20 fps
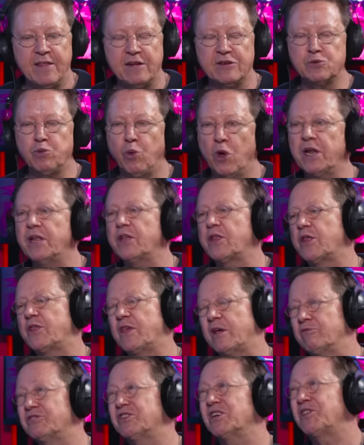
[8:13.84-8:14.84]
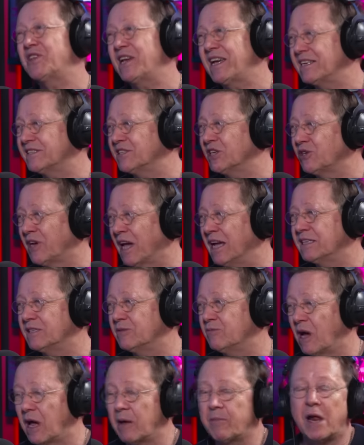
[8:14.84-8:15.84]
And there's one other thing, which I think is okay
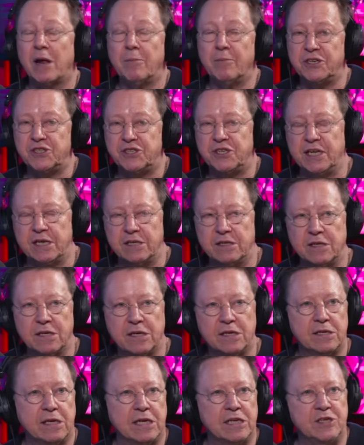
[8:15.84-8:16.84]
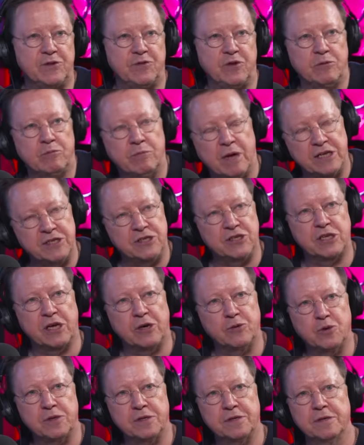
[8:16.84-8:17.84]
to... I mean, I mentioned it in the interview ages
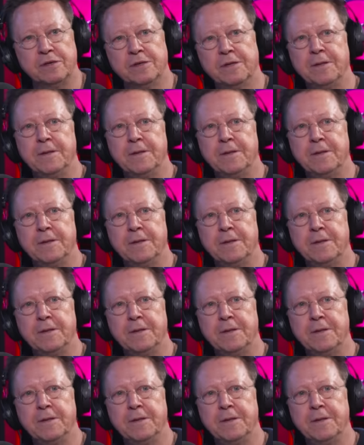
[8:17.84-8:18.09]
ago with...